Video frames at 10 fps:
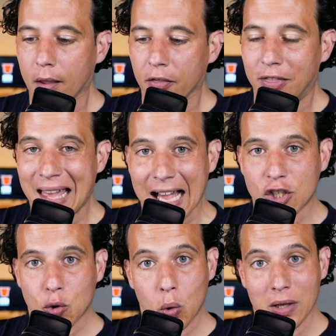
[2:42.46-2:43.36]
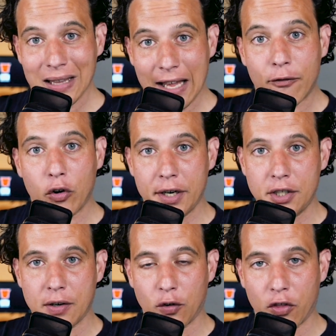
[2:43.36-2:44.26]
the actual
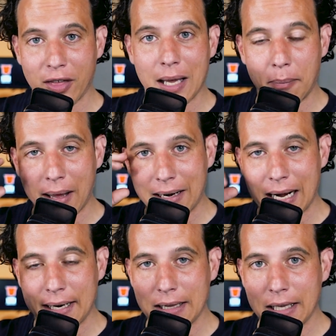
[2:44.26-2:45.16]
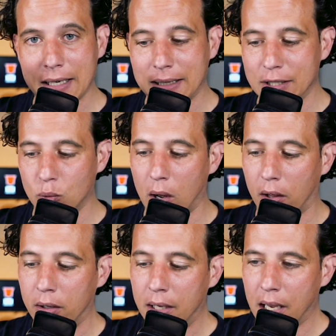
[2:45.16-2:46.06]
leverage, if you think about it analytically as
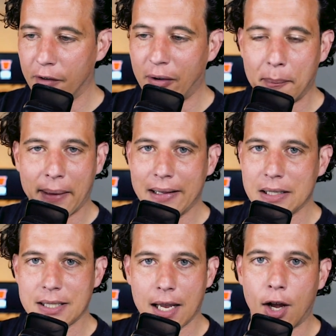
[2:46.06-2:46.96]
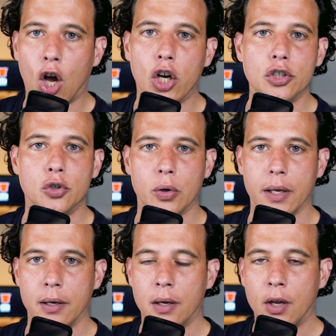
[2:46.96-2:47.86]
well, if I'm paying, let's say,
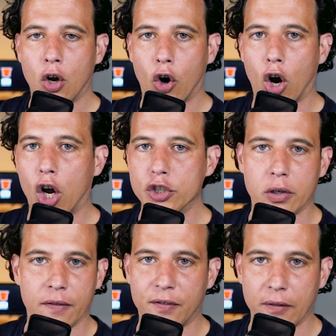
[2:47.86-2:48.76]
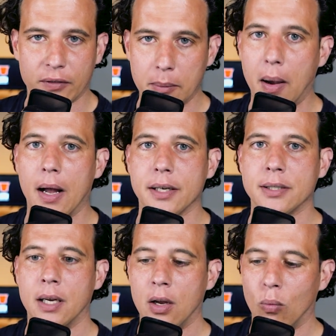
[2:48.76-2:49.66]
$100 or
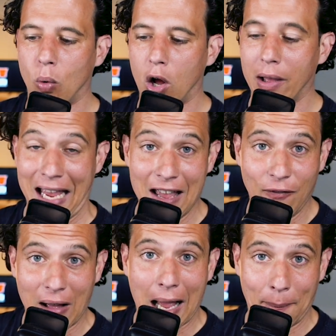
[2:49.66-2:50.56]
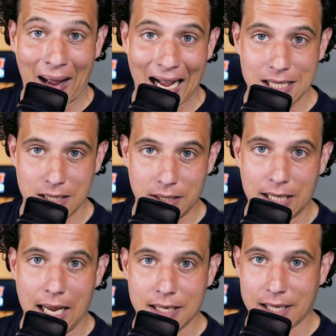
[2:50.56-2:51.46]
$150, well, if I pass the
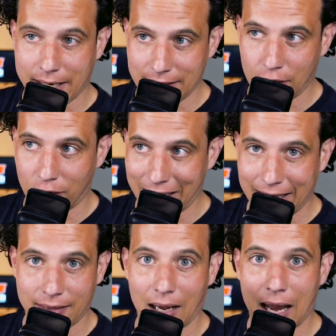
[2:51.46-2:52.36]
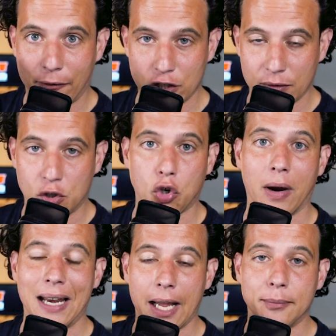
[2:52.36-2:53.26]
test, I can literally get the leverage of
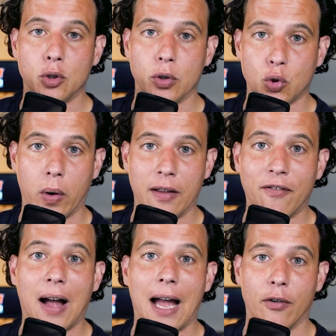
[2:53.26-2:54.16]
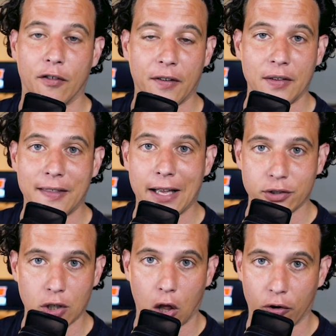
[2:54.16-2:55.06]
trading up to a $25,000 or
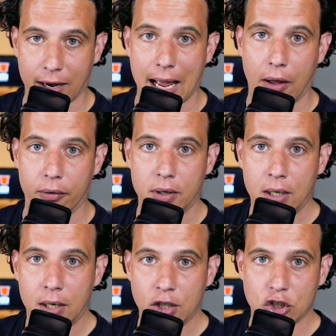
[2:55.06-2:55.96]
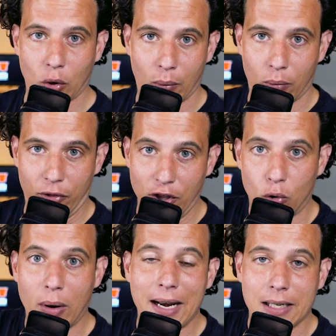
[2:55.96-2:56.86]
$50,000 account. So
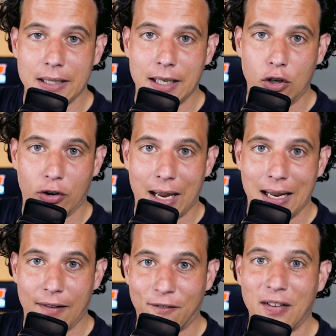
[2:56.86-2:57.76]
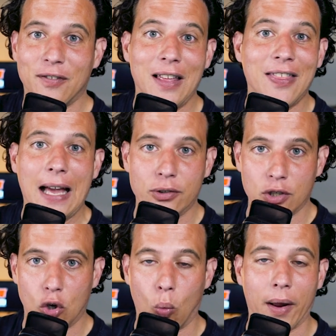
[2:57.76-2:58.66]
theoretically, you're getting a
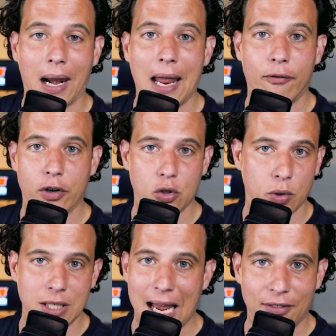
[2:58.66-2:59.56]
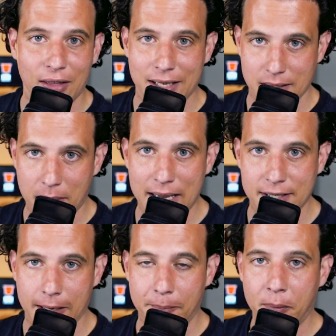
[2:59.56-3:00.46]
50,000 to 1 leverage, which I think is
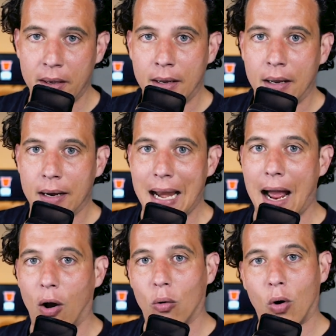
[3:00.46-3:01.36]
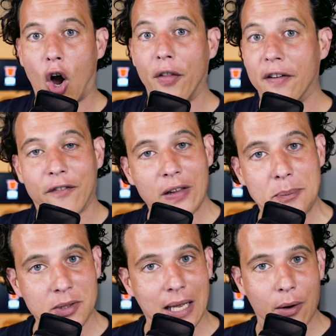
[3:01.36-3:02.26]
amazing. Now, on the
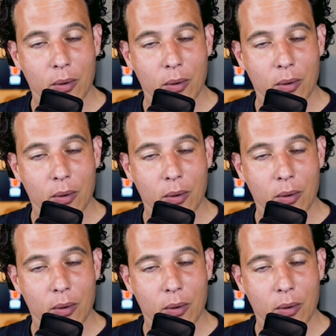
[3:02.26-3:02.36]
flip side,